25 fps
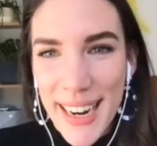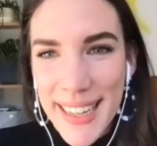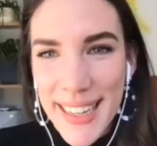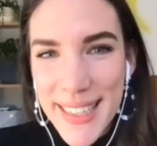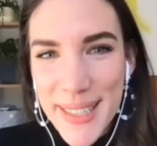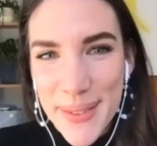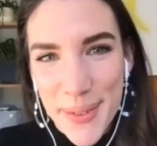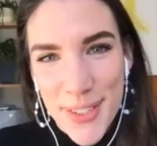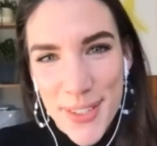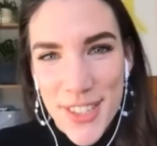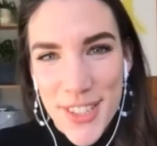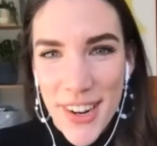So
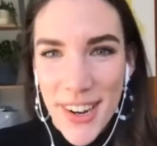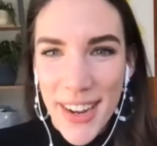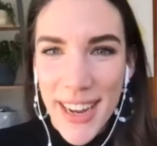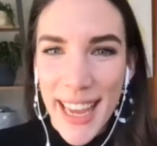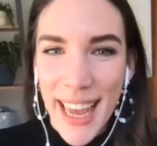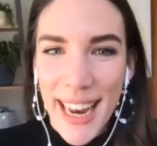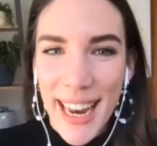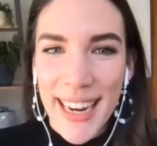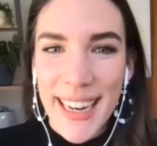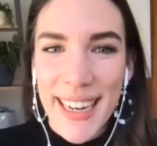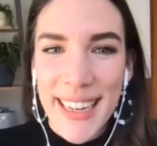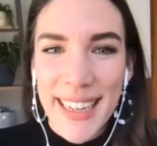we'll start
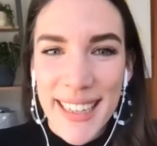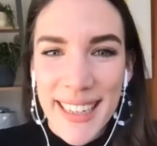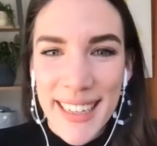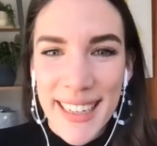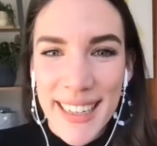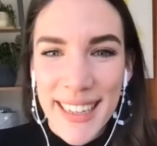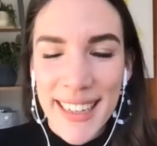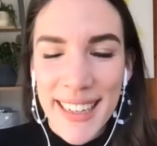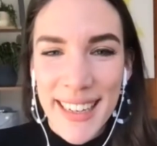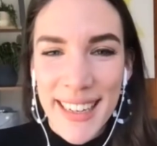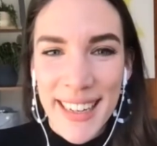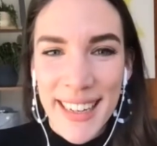again.
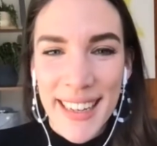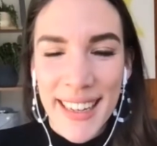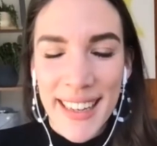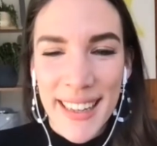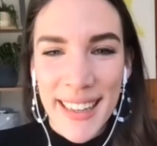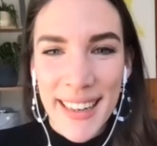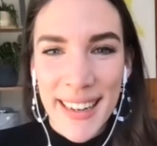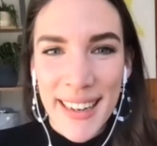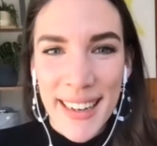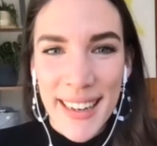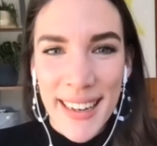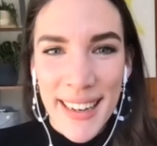One.
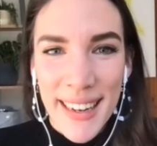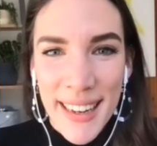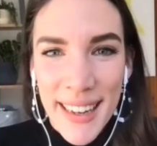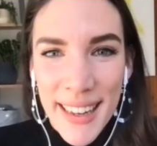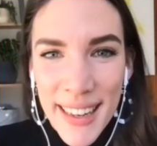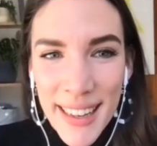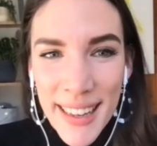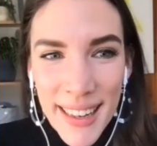One.